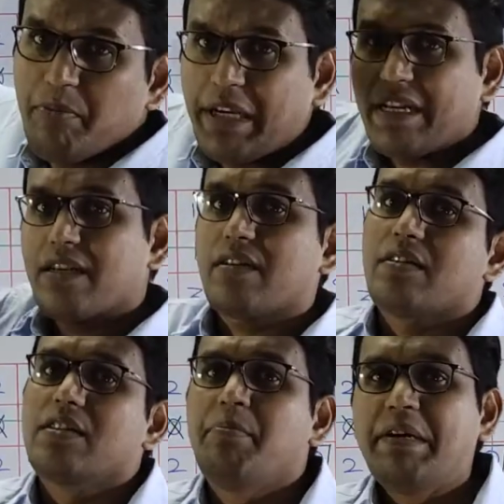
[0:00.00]

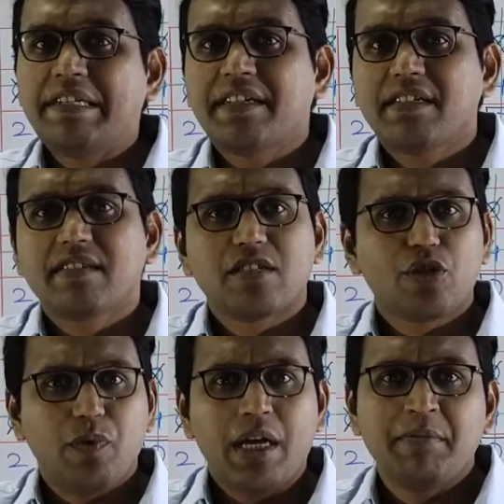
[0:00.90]
make the matrix a
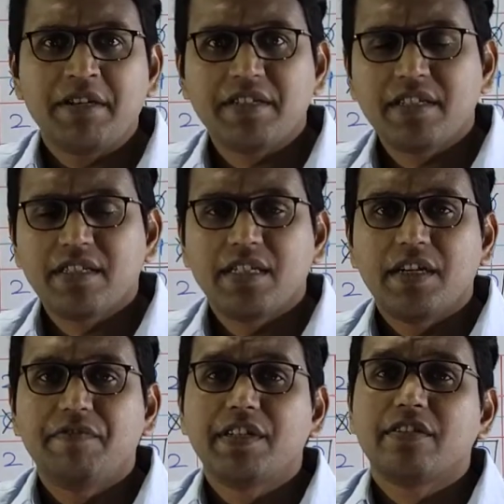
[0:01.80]
square matrix
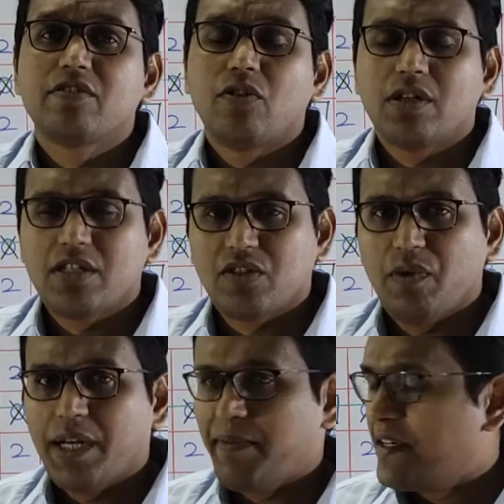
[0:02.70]
if it is not a
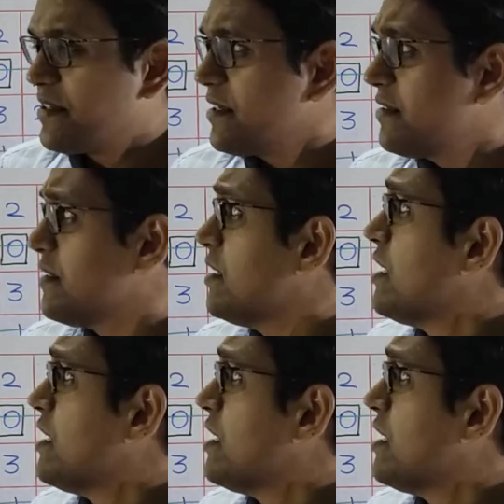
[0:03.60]
square matrix.